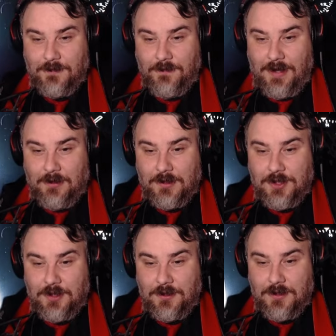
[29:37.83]
for
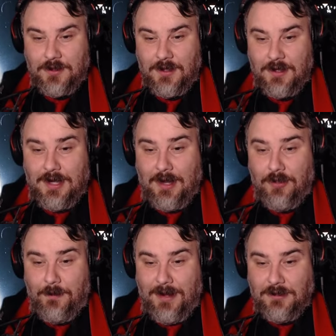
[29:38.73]
altitude. Now
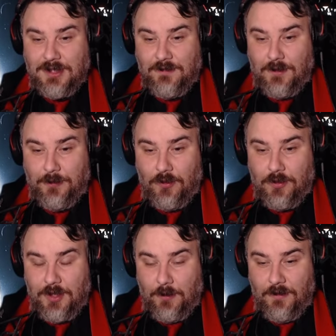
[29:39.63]
the mouse is very
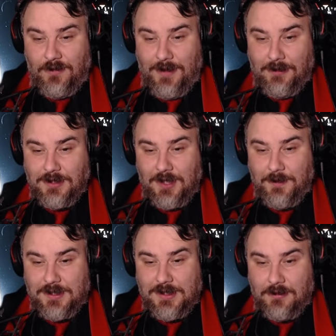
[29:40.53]
important. Don't move the mouse, keep
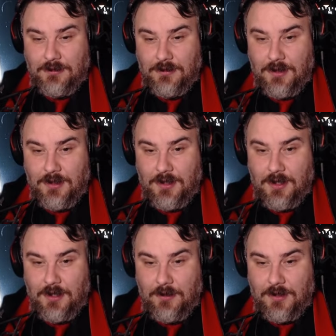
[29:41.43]
it still, and
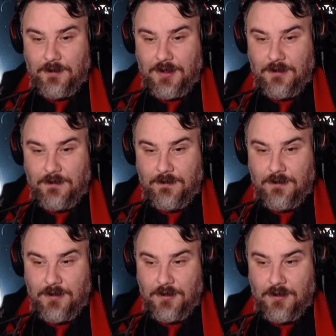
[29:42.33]
hold W.
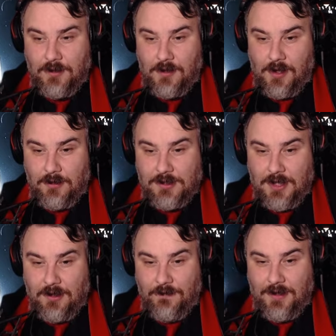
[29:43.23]
I'll
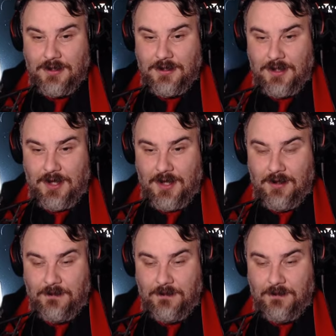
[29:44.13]
take off into the air.